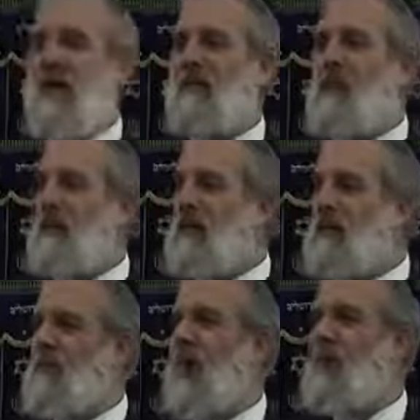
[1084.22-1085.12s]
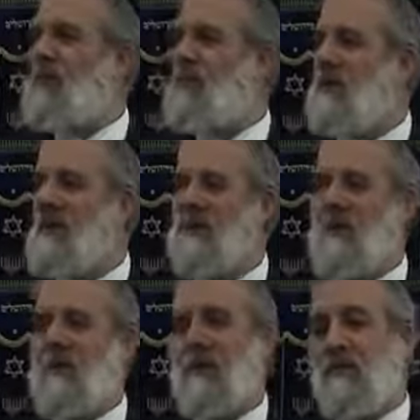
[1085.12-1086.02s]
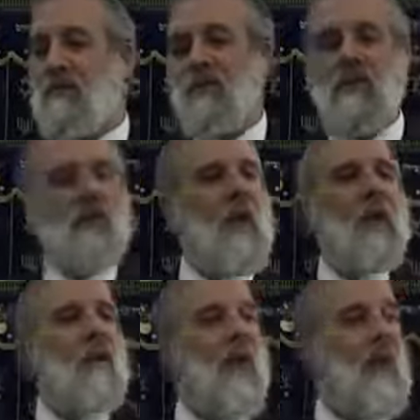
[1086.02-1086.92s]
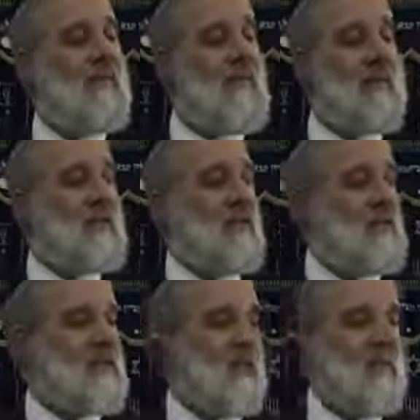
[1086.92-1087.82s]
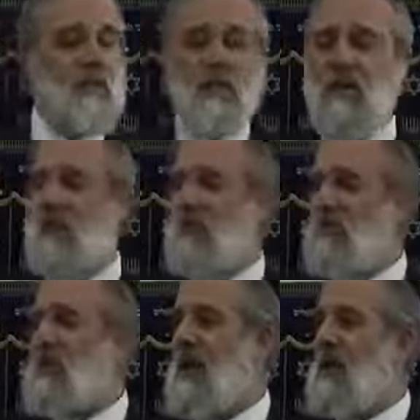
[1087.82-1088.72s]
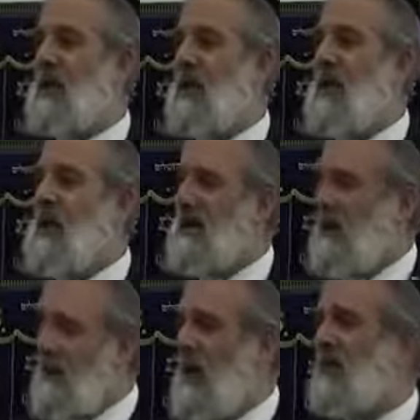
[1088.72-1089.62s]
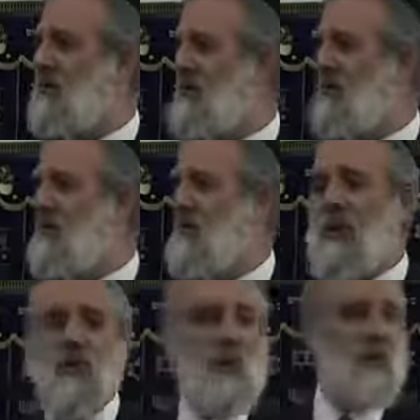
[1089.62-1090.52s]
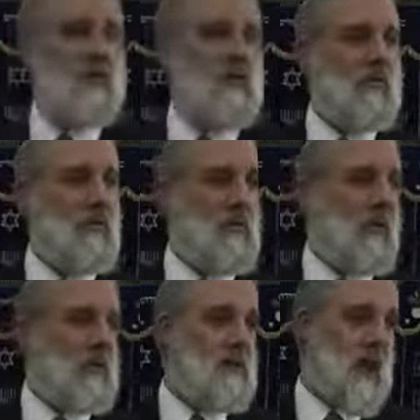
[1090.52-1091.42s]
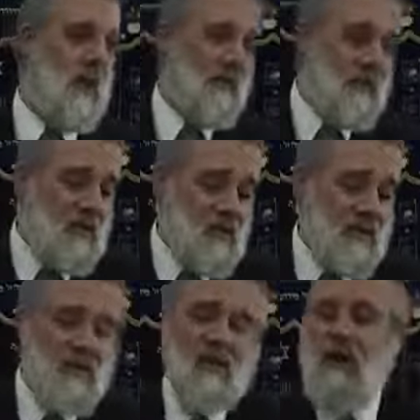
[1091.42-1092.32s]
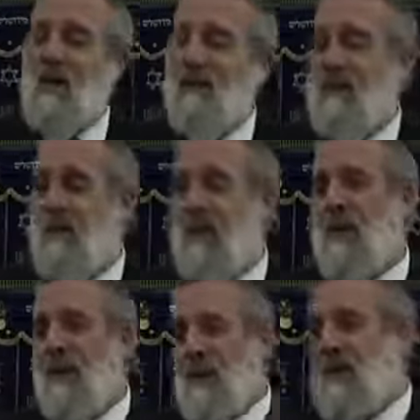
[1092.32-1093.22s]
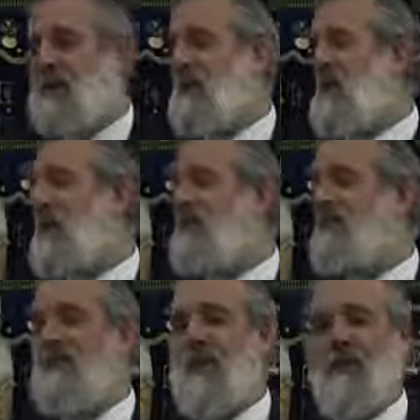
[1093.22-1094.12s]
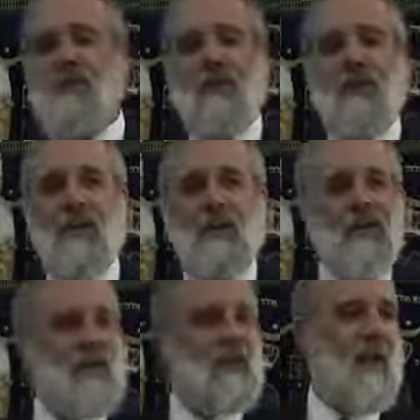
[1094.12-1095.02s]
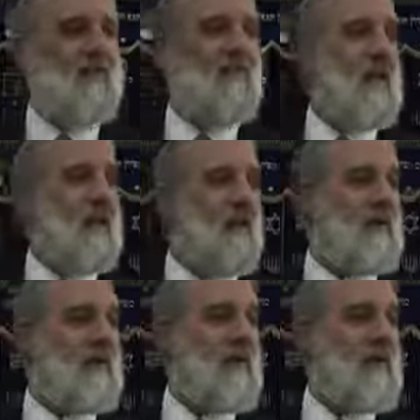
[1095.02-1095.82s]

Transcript: if you're going to deprive yourself of all the good food, then you're not going to have that sensitivity and understanding that others need to eat well too. You're going to say, if this is good enough for me, it is good enough for them. So it's not fair.